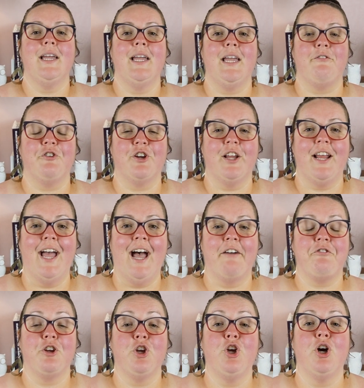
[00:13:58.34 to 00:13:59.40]
If you're going to
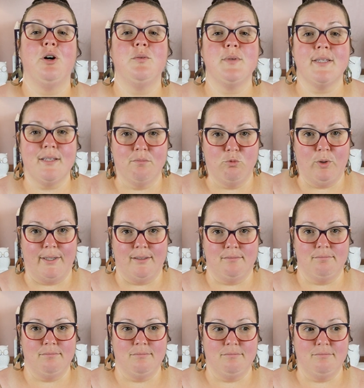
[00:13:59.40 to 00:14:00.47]
have to go somewhere,